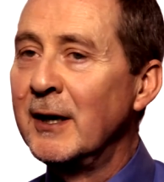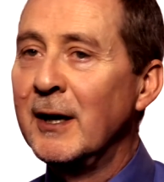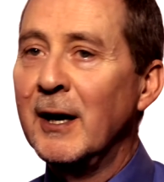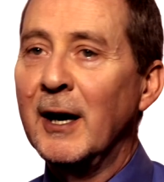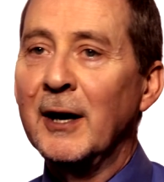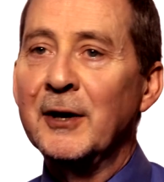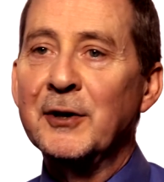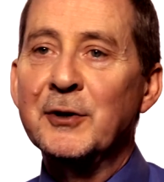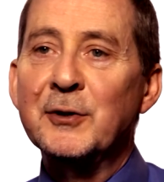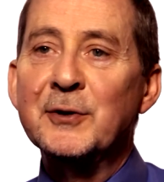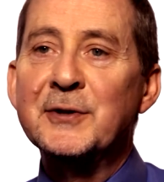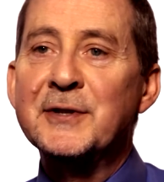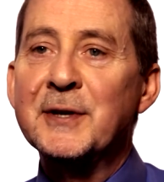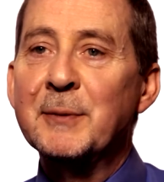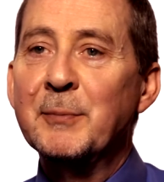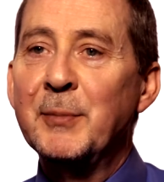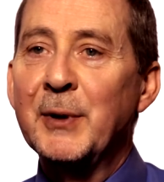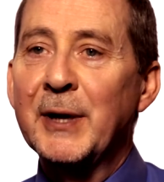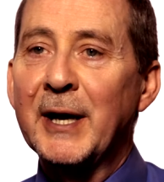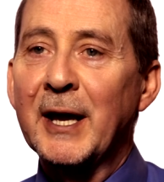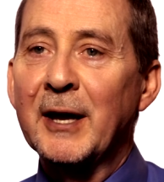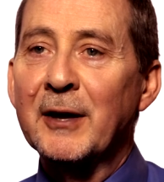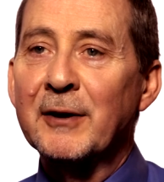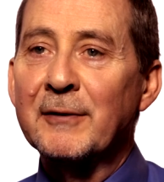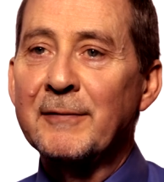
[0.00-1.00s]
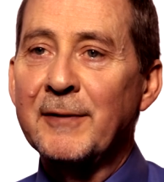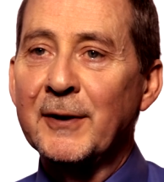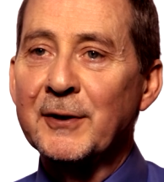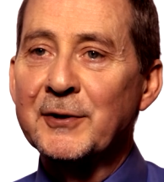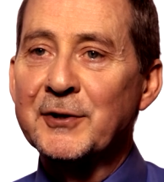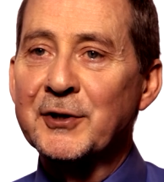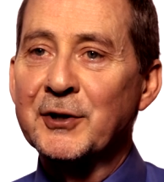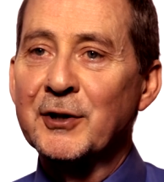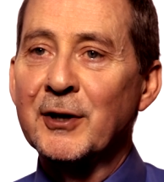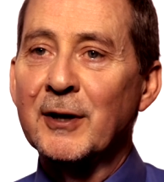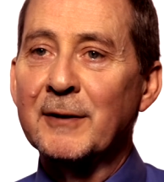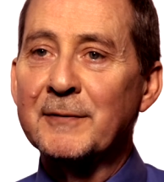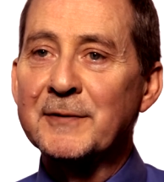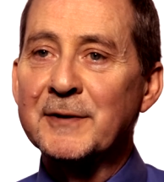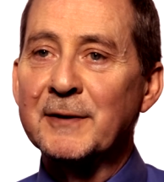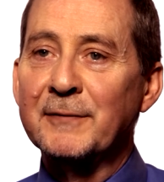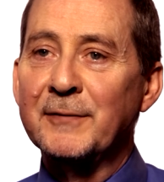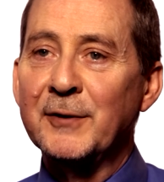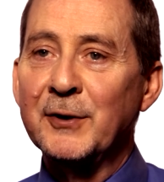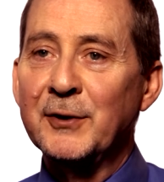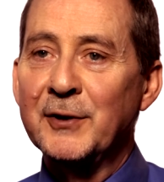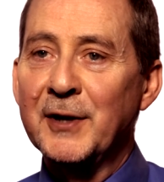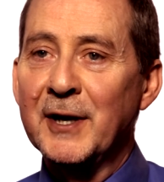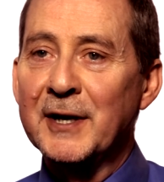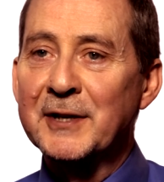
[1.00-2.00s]
and you simply get the photographs a
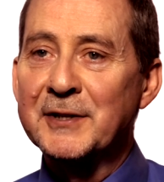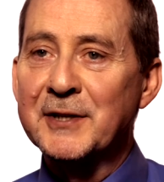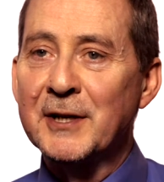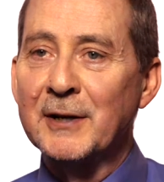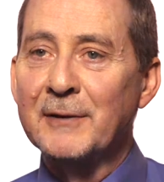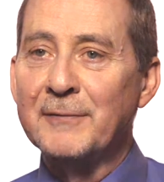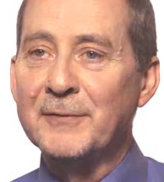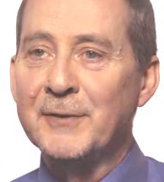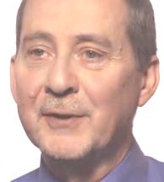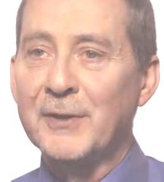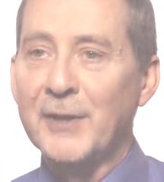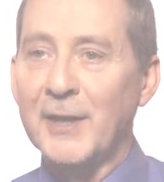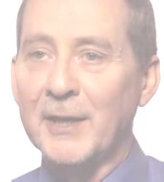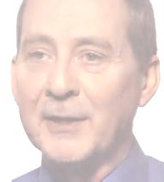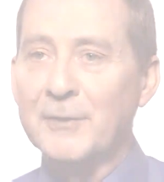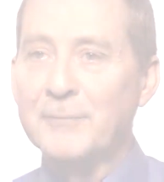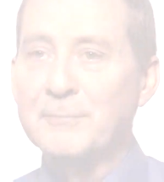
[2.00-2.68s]
few days after that.